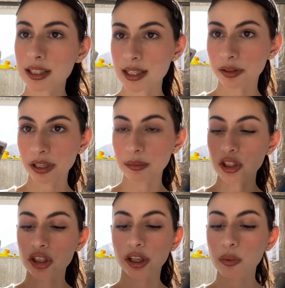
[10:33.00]
It's the cream
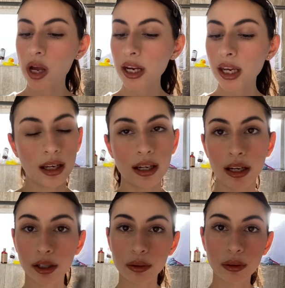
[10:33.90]
and sugar one. And
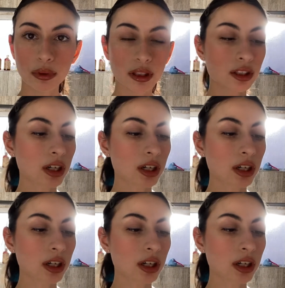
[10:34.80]
I go in with the